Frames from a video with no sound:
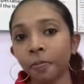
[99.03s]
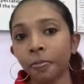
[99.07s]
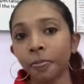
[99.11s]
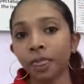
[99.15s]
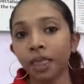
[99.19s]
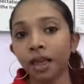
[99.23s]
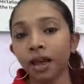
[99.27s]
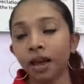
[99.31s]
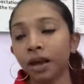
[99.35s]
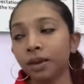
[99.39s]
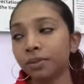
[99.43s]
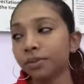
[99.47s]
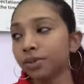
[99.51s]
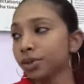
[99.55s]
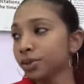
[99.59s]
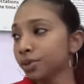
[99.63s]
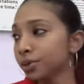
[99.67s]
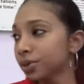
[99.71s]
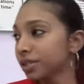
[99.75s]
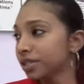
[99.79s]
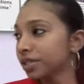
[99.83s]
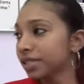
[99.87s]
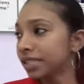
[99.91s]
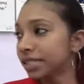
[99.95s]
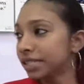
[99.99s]
Um, so
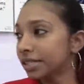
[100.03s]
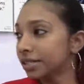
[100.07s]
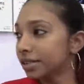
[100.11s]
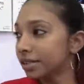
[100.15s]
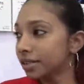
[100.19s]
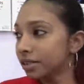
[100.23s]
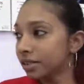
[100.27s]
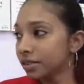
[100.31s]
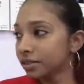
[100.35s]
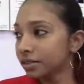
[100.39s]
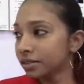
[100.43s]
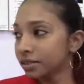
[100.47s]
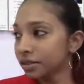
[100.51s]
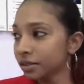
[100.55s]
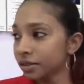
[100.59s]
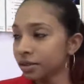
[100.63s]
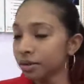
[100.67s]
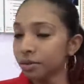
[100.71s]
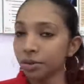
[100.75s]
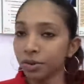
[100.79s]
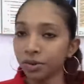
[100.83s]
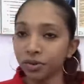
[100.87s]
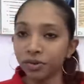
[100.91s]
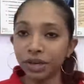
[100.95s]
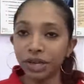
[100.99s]
we're still
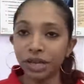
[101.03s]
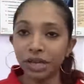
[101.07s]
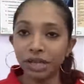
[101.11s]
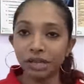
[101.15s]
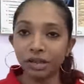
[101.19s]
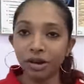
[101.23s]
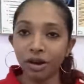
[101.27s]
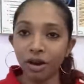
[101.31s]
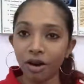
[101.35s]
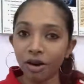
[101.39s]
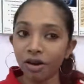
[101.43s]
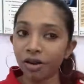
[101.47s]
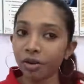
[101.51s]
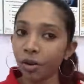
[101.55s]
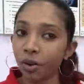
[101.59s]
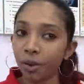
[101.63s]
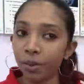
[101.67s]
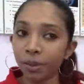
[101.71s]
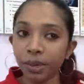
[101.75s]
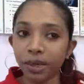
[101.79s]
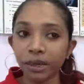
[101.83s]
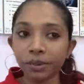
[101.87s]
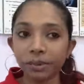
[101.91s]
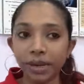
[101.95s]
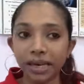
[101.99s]
moving along,
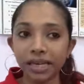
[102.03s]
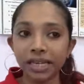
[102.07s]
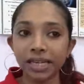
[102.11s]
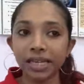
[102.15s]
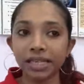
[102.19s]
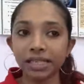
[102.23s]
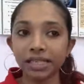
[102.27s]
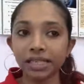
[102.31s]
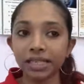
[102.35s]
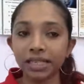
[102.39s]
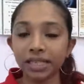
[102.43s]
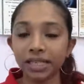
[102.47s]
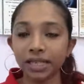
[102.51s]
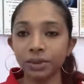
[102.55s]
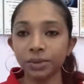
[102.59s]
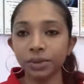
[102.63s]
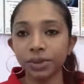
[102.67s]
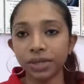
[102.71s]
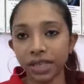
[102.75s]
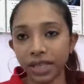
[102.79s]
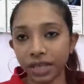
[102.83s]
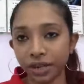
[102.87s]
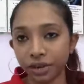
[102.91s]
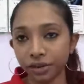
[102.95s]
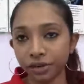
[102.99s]
hoping by the end of the day we'll
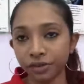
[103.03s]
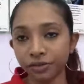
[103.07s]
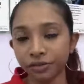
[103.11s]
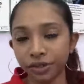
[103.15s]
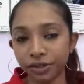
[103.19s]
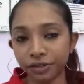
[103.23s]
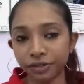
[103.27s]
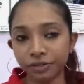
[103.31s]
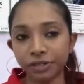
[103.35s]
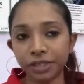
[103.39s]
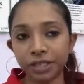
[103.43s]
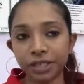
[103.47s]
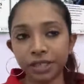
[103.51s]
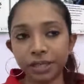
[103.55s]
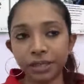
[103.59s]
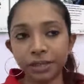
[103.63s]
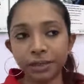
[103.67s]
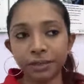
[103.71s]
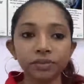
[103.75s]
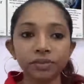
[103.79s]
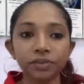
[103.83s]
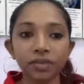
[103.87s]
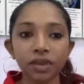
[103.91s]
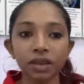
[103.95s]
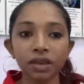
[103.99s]
get our 50.
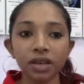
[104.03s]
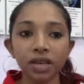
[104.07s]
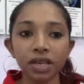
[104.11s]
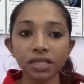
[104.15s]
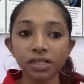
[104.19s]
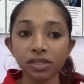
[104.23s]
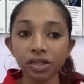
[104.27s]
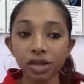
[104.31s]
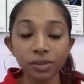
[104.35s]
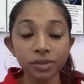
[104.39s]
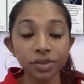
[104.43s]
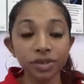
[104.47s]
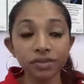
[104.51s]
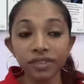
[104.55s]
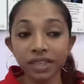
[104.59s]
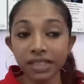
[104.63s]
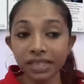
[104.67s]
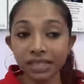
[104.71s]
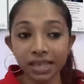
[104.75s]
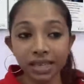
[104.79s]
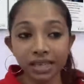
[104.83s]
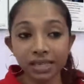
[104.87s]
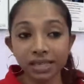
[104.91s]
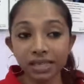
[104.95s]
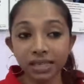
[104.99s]
In terms of the
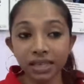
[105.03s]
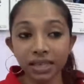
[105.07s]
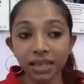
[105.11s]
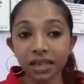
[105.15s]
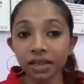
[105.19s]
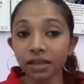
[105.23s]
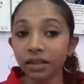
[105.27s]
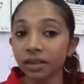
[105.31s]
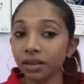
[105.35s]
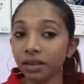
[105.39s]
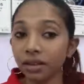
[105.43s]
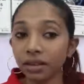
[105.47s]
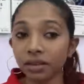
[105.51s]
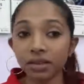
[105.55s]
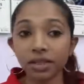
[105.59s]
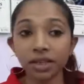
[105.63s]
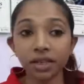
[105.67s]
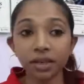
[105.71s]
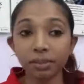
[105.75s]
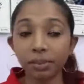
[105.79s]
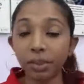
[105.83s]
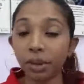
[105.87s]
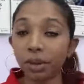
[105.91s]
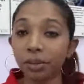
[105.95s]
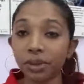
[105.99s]
testing, the
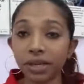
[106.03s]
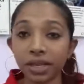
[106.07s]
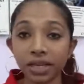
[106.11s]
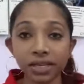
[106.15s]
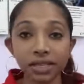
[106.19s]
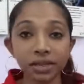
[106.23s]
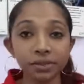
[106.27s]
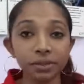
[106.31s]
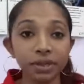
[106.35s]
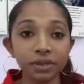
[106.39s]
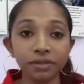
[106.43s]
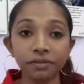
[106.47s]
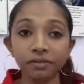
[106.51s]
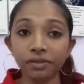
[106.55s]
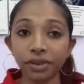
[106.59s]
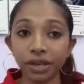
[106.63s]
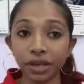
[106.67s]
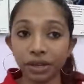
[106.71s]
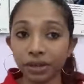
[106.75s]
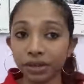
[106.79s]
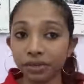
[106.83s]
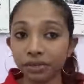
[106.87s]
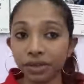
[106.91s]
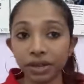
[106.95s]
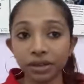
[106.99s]
public has been
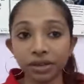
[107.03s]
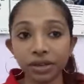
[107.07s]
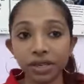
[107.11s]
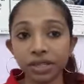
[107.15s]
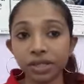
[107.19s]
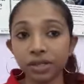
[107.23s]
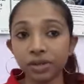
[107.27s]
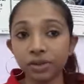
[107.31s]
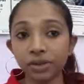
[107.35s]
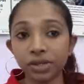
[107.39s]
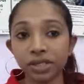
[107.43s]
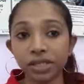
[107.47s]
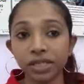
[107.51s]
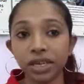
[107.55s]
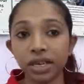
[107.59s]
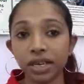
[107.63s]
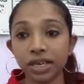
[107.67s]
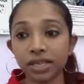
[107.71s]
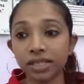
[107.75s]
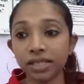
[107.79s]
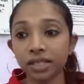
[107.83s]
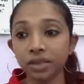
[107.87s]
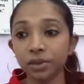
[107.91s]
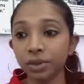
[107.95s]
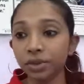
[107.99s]
very, very
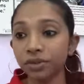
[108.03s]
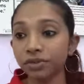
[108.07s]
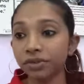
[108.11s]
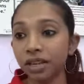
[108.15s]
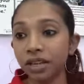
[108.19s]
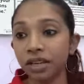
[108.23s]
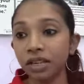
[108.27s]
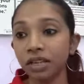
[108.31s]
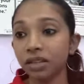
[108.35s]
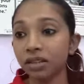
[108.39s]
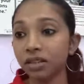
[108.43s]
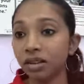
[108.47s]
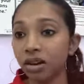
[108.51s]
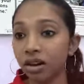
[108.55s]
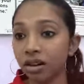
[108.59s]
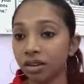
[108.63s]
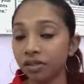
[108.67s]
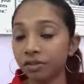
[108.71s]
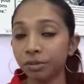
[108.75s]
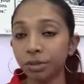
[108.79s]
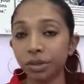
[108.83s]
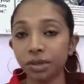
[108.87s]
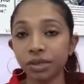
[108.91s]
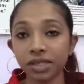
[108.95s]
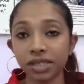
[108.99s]
enthusiastic. We've had a lot of
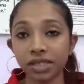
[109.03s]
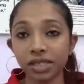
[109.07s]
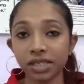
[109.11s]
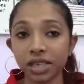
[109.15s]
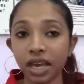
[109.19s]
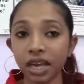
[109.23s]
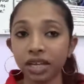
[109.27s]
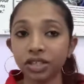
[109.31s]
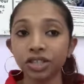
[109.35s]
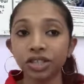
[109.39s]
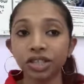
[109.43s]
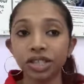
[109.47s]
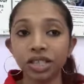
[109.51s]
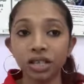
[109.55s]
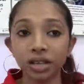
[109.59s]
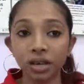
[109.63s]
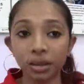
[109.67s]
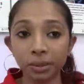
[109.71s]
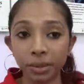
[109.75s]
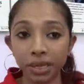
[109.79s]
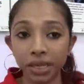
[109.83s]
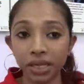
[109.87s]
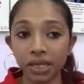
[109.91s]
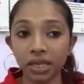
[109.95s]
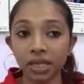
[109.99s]
persons actually
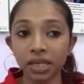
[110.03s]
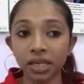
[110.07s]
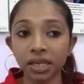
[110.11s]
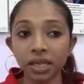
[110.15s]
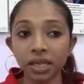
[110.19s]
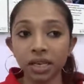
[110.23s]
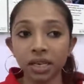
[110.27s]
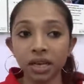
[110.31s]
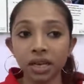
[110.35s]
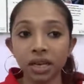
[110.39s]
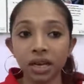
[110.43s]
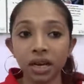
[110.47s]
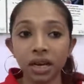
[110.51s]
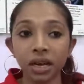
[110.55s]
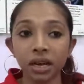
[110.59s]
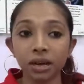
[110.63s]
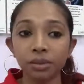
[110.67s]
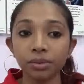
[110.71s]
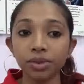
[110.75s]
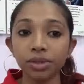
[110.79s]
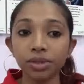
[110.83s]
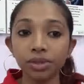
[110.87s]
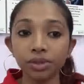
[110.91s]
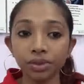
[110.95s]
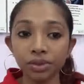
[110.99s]
come in um,
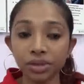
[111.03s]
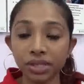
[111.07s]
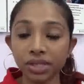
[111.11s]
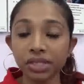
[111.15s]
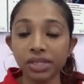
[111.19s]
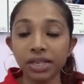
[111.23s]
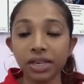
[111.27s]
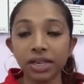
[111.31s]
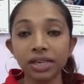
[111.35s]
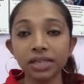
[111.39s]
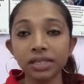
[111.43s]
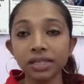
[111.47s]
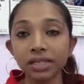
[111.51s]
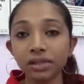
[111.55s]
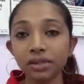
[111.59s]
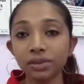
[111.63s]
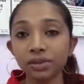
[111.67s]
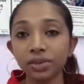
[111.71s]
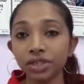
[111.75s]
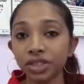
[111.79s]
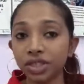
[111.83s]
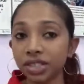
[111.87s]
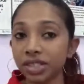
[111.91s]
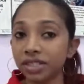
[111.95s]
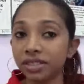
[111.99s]
to do the tests,
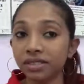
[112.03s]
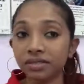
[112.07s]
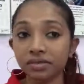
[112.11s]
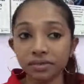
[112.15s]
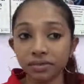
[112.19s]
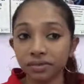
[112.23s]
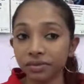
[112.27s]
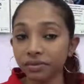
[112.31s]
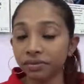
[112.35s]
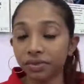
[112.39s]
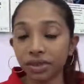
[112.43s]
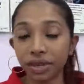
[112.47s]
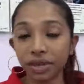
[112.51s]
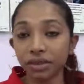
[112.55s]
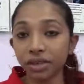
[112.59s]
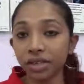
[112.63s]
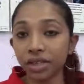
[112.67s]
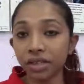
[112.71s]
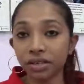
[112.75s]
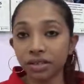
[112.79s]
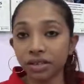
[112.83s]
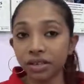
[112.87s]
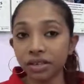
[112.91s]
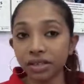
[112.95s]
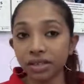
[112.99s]
which is very
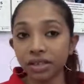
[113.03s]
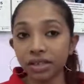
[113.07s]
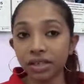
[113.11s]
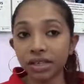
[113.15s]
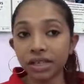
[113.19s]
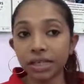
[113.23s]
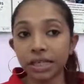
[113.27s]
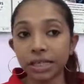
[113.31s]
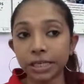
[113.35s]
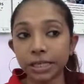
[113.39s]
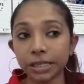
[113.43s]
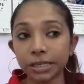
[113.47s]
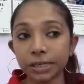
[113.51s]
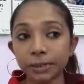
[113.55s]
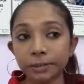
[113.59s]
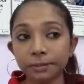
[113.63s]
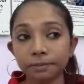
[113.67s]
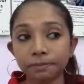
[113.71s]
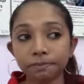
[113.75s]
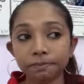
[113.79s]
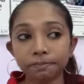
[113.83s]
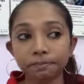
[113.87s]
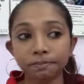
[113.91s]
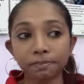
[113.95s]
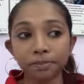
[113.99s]
good.
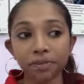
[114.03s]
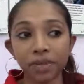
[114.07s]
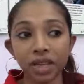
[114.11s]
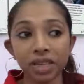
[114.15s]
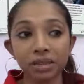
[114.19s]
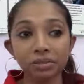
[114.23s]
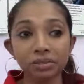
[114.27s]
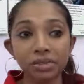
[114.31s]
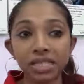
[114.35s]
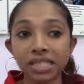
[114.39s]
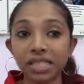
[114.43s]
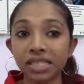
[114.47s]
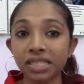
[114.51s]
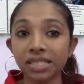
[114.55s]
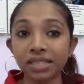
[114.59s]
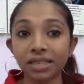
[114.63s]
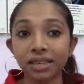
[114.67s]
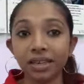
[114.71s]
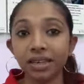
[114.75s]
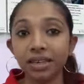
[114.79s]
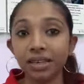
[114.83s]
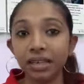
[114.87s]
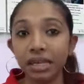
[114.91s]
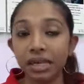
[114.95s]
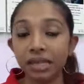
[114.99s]
Um, it means
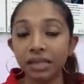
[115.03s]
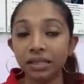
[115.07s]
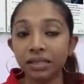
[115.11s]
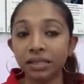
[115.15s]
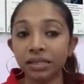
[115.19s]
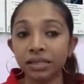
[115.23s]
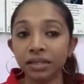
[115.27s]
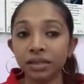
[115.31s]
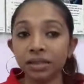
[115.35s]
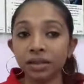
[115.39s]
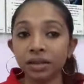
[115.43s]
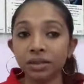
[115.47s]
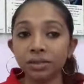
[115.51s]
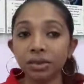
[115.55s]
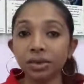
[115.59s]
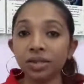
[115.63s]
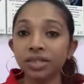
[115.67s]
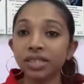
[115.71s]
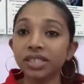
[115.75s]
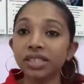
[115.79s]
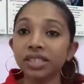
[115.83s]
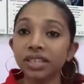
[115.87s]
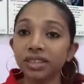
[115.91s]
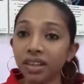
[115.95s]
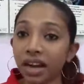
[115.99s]
then that
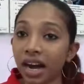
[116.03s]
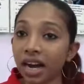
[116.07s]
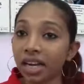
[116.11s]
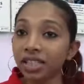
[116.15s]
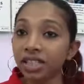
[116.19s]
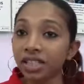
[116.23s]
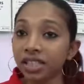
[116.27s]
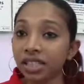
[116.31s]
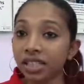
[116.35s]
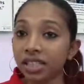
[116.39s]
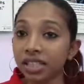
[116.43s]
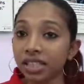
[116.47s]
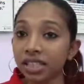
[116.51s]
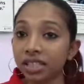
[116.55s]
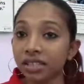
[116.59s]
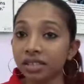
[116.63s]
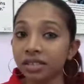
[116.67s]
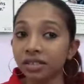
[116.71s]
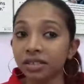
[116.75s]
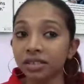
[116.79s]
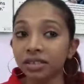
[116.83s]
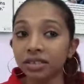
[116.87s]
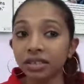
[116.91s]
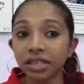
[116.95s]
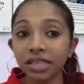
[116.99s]
persons are actually
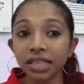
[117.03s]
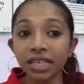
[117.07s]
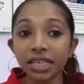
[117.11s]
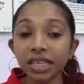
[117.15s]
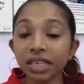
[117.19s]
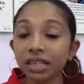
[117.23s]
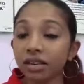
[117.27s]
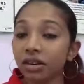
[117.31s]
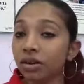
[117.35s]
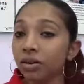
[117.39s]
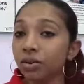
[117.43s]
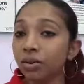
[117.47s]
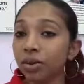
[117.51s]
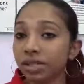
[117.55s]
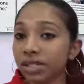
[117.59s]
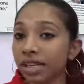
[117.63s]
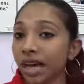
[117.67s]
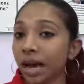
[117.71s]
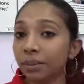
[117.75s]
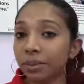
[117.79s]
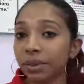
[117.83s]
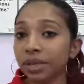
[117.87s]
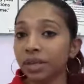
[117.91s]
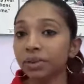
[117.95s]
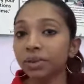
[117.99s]
keen on what's
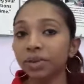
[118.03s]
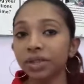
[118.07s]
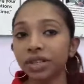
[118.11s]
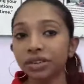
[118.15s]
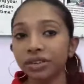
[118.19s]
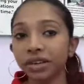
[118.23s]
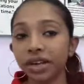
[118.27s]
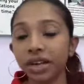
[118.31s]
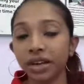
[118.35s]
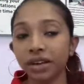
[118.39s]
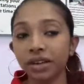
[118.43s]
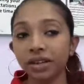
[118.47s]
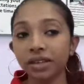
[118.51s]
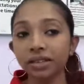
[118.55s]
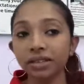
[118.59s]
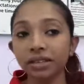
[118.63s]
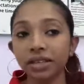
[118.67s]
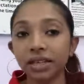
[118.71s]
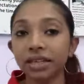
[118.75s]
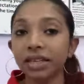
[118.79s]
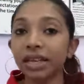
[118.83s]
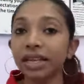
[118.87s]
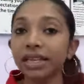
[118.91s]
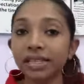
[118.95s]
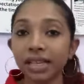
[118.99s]
happening with their health,
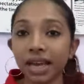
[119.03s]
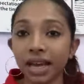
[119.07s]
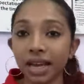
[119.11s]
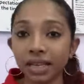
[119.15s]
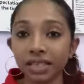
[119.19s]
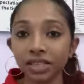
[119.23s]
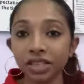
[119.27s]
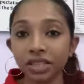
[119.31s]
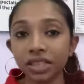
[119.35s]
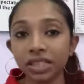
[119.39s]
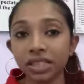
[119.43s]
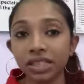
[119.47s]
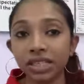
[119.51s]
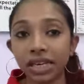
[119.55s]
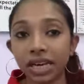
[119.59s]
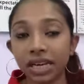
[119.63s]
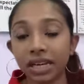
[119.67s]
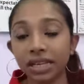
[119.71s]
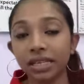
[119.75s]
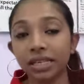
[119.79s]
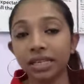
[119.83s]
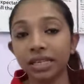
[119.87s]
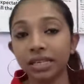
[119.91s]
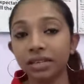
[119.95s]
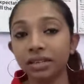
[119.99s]
and that's actually the
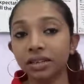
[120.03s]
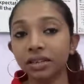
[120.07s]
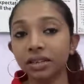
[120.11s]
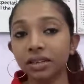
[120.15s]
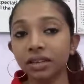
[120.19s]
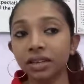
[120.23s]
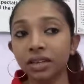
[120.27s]
idea